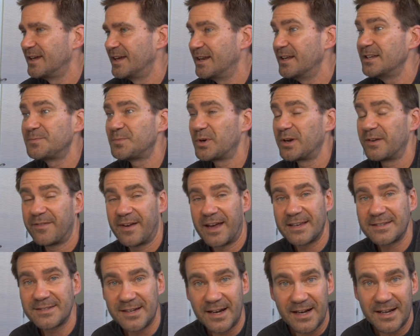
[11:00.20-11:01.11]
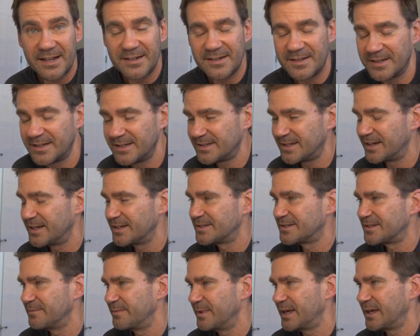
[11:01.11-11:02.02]
it is pretty fascinating. At least it
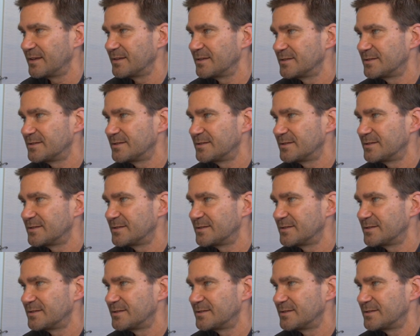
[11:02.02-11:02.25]
is to me.